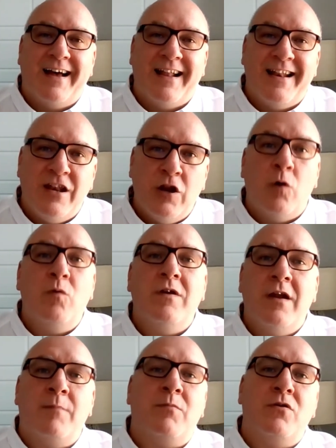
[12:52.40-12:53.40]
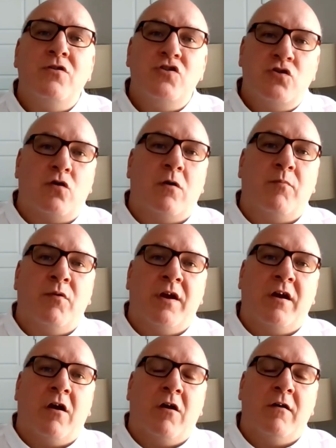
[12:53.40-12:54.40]
a no-numbered short
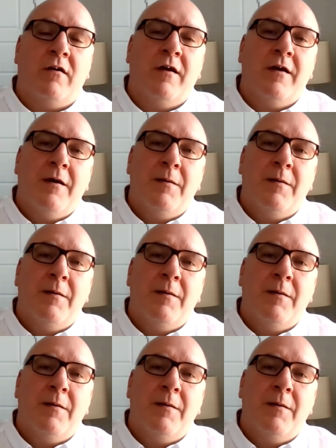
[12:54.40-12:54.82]
print card,